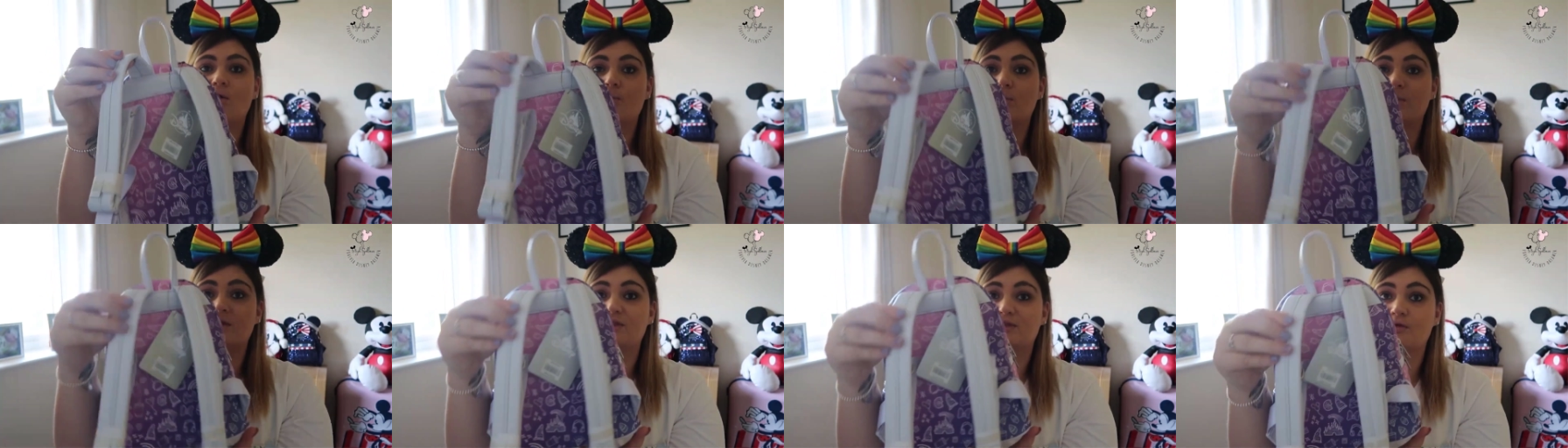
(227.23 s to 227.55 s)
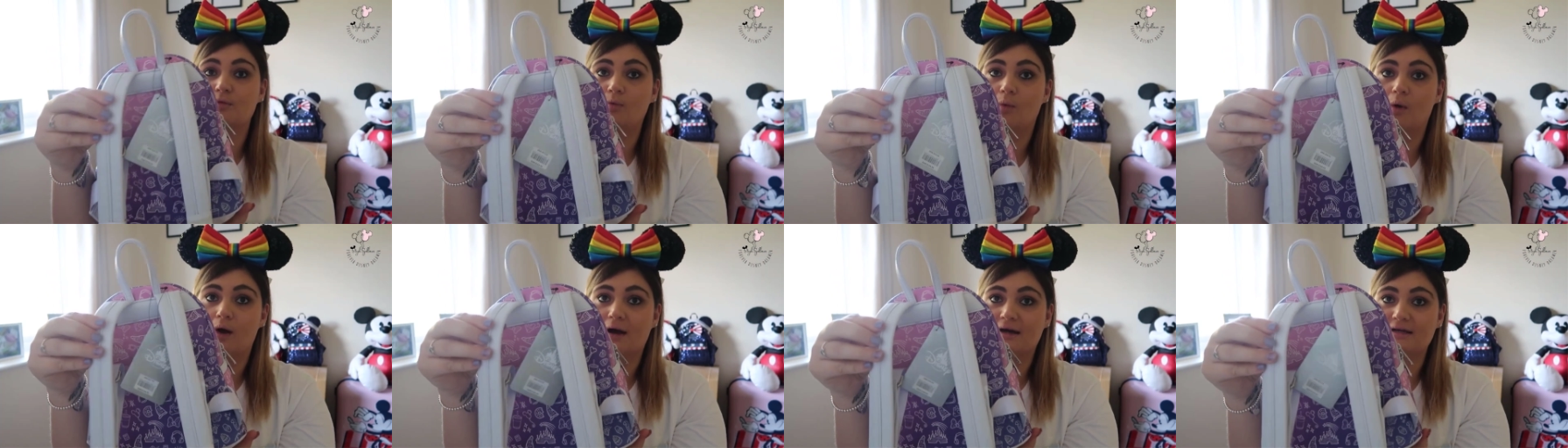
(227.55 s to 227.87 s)
with
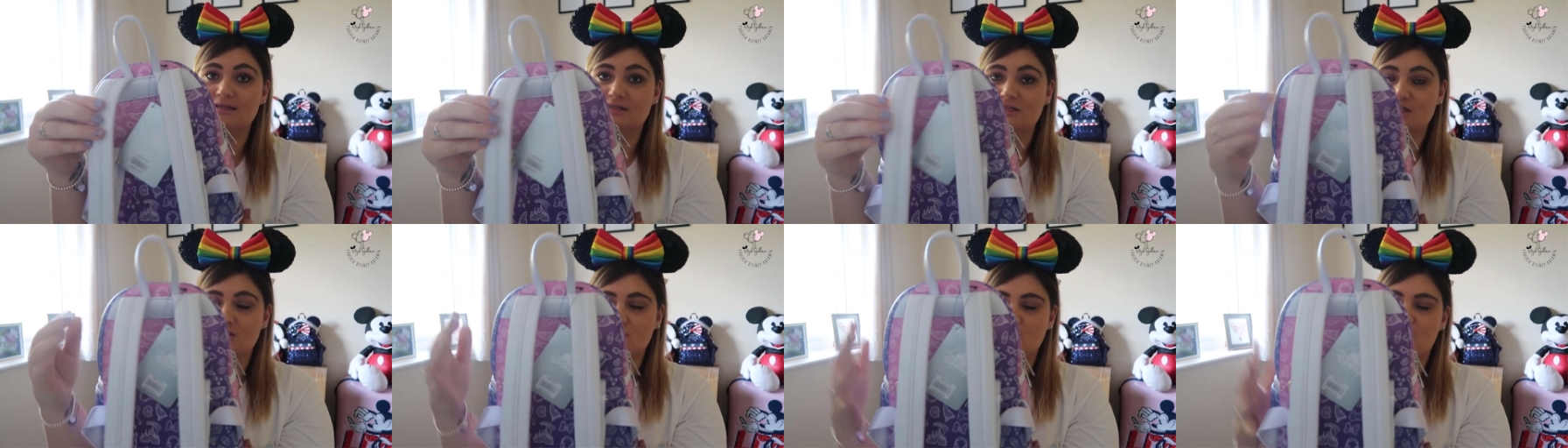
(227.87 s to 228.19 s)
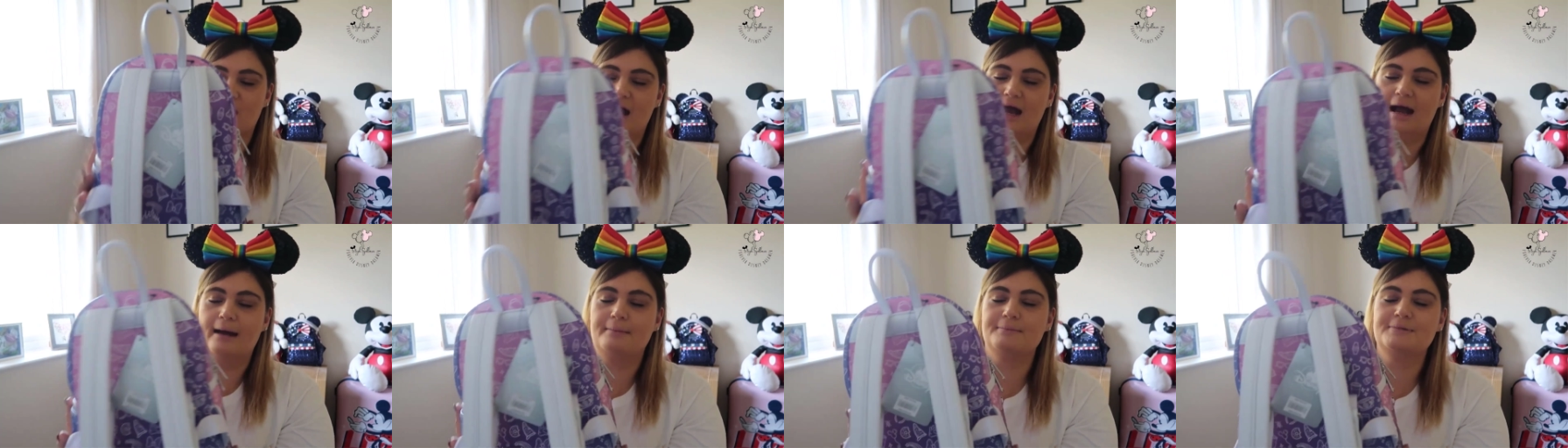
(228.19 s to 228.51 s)
the white
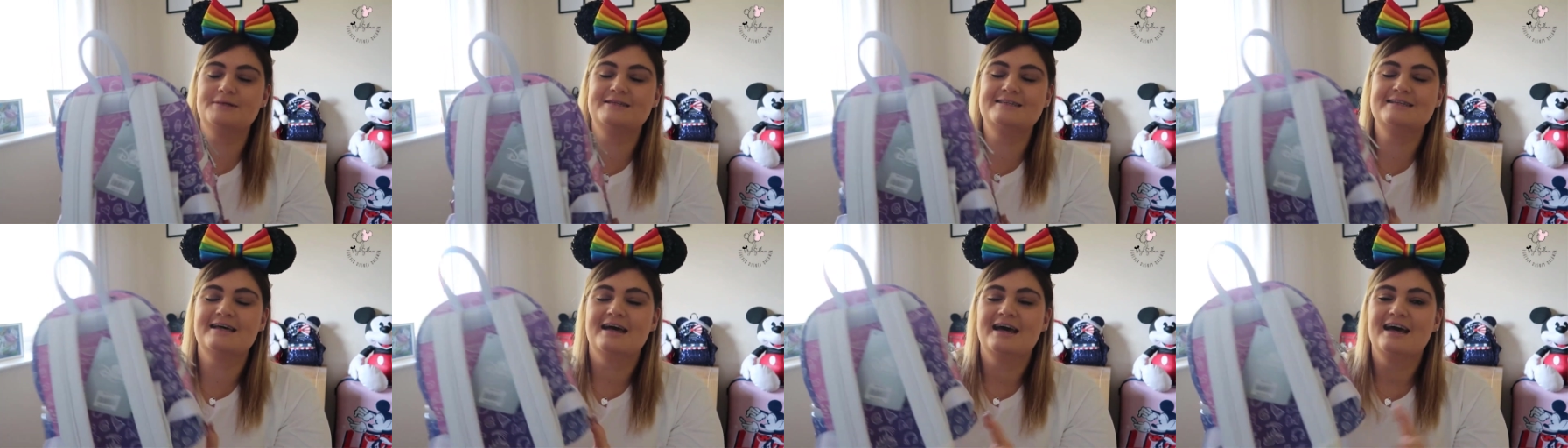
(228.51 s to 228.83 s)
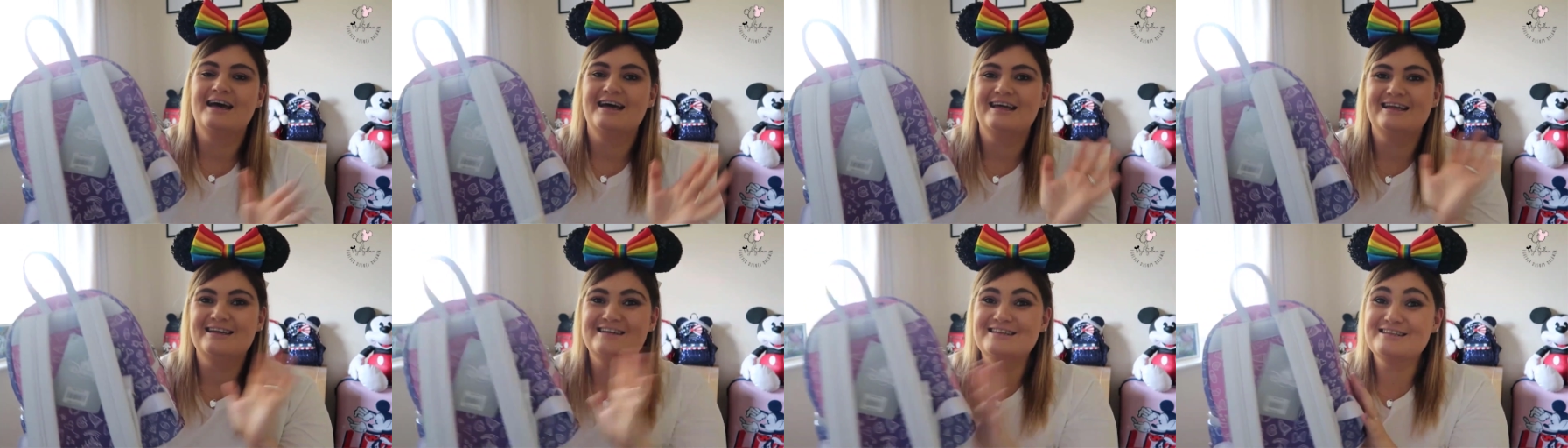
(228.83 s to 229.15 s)
straps.
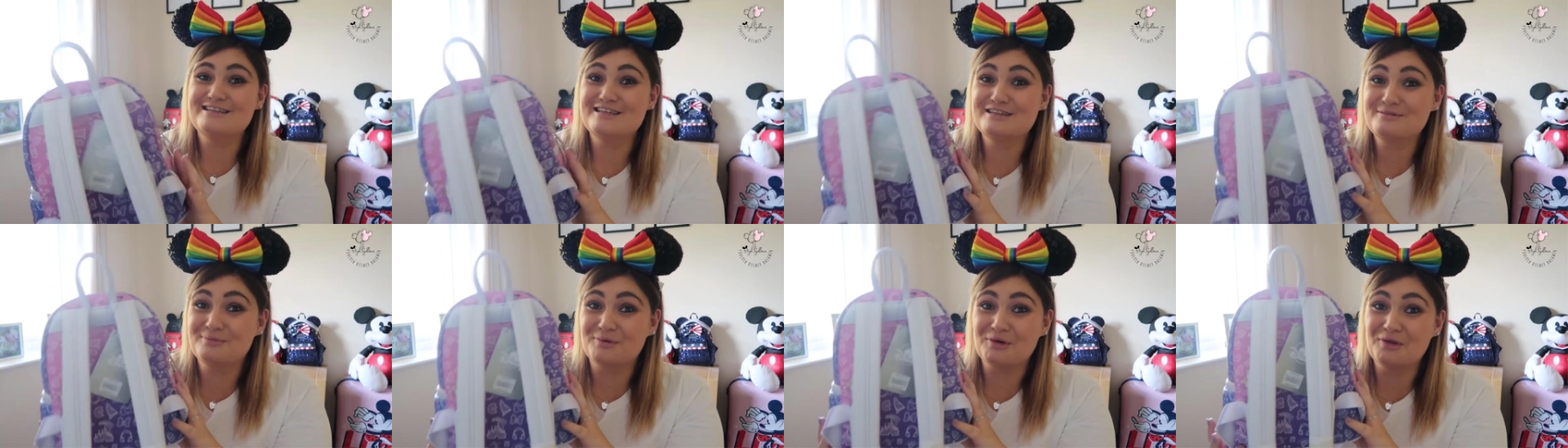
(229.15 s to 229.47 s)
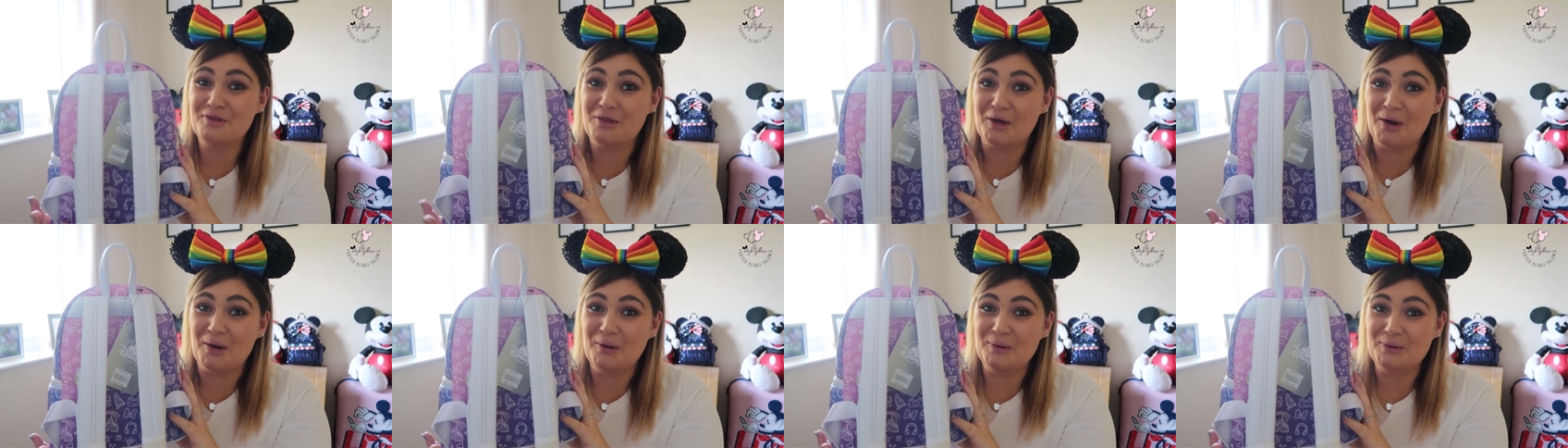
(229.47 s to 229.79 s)
This is one
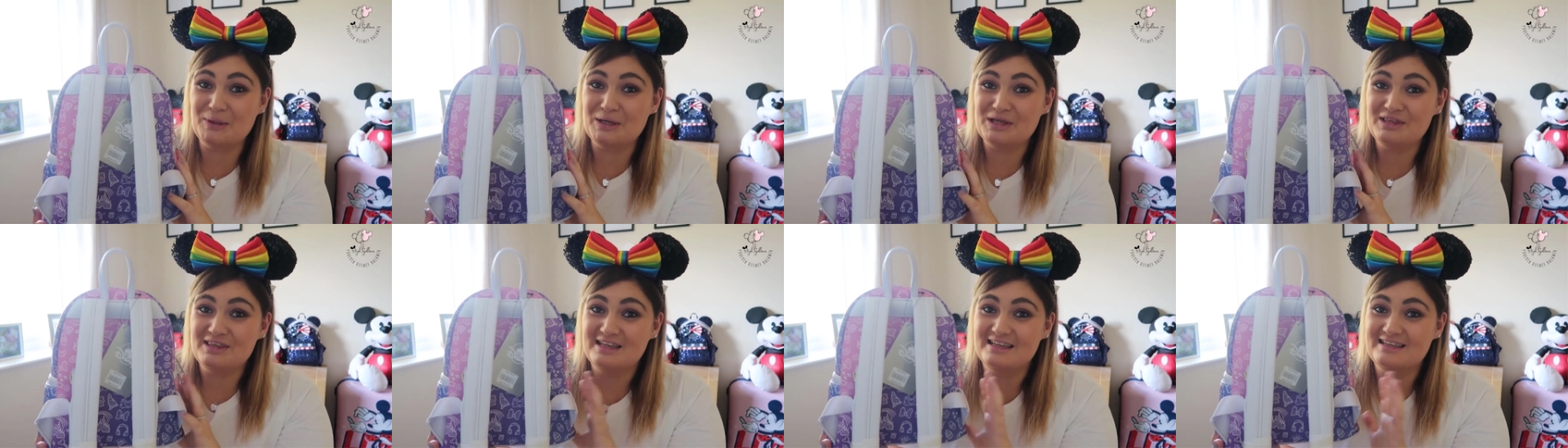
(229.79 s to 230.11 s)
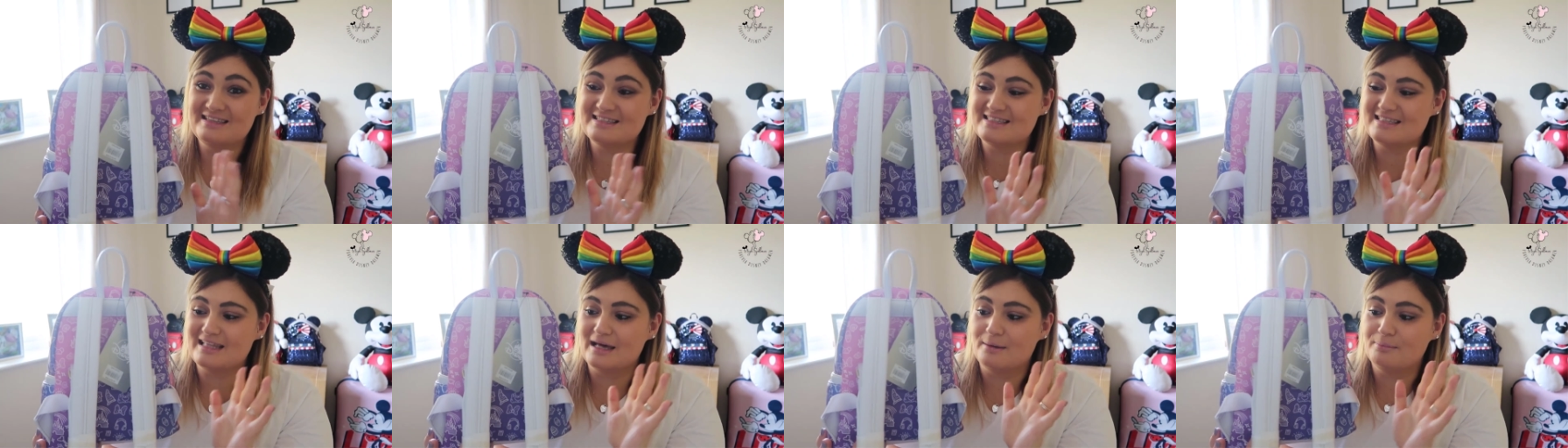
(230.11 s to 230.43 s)
of the only
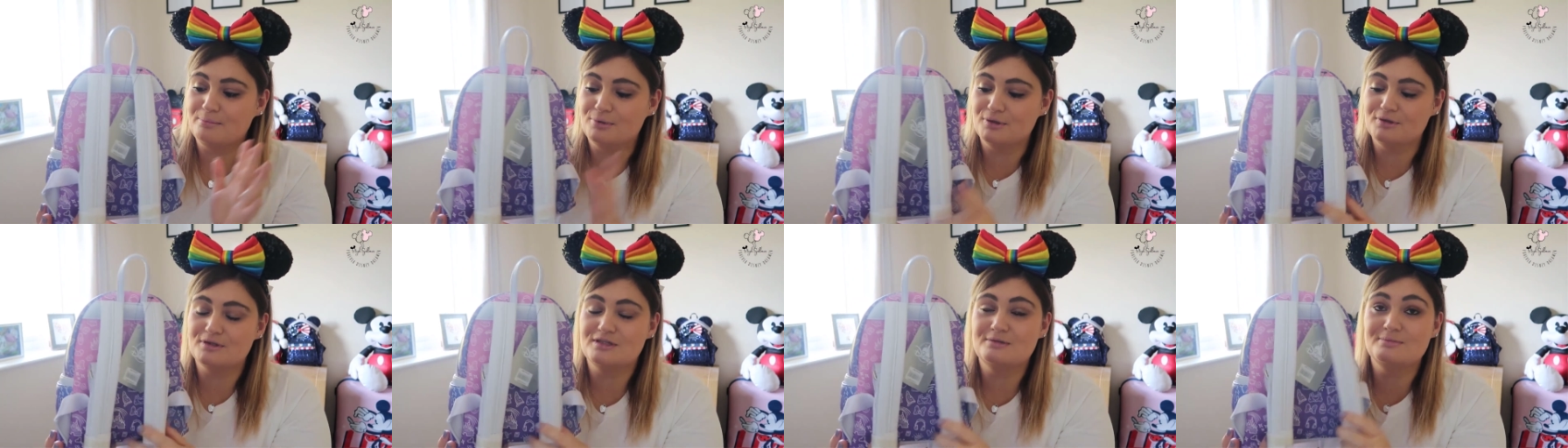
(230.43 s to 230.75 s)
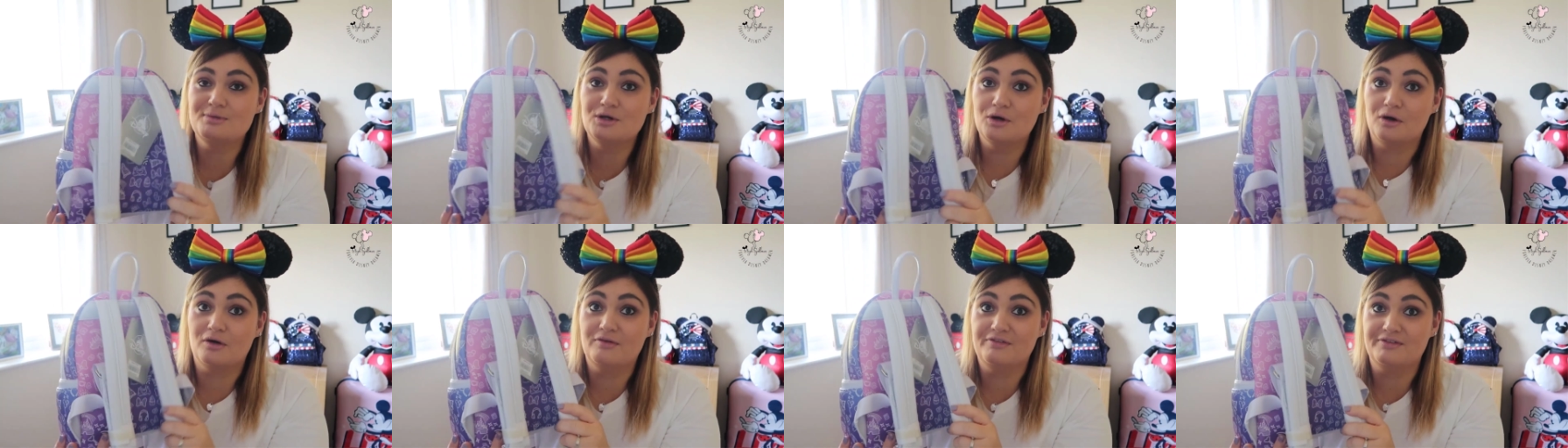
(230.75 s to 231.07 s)
things that puts
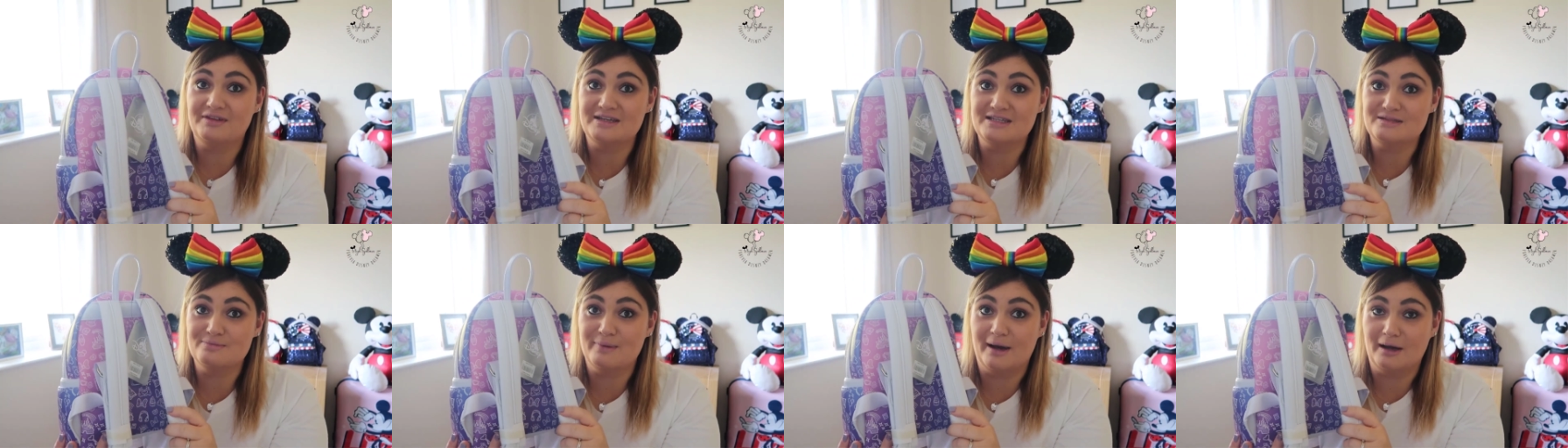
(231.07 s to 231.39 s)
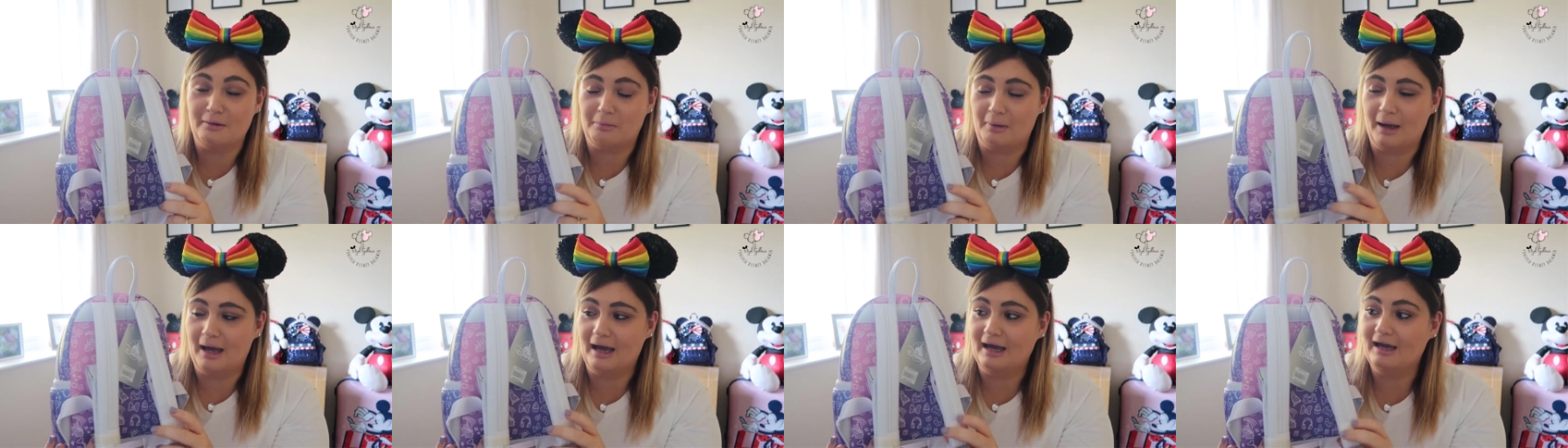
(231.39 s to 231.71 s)
me off this
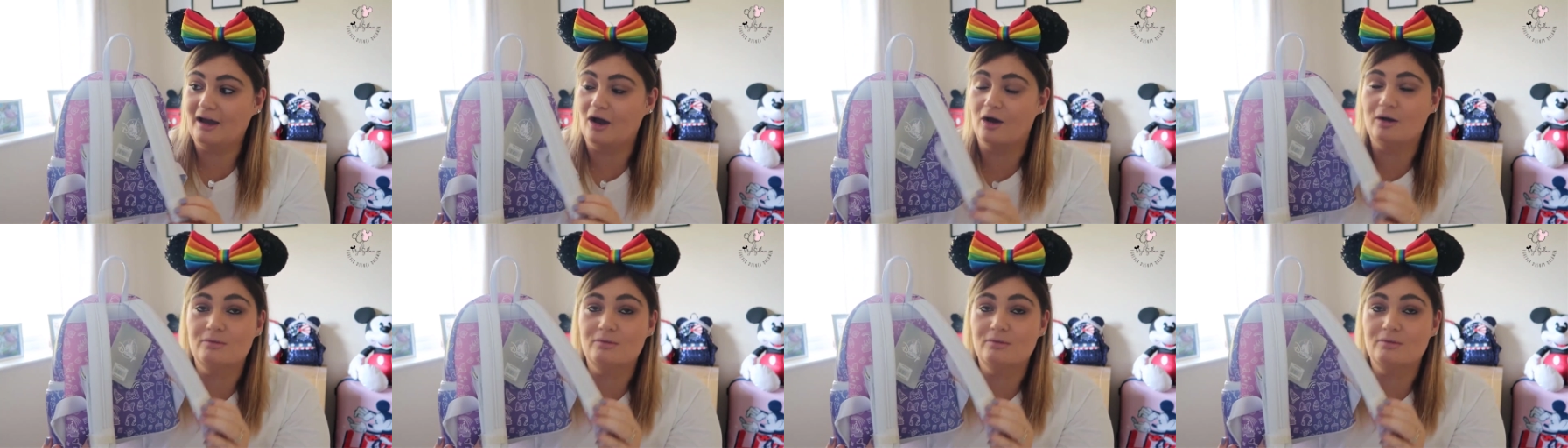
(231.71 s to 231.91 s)
backpack.